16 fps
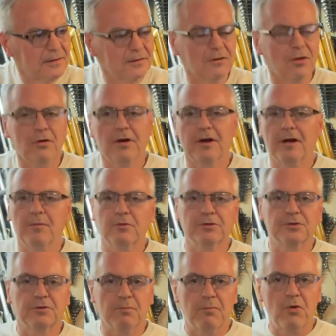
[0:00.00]
Loaded up with
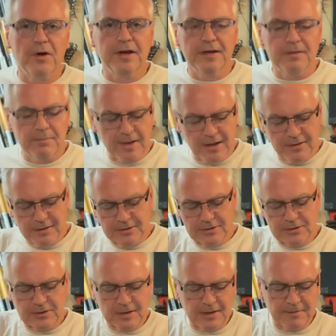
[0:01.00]
some pointed
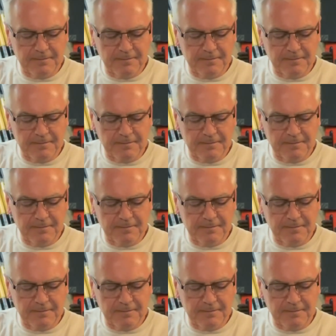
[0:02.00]
pellets.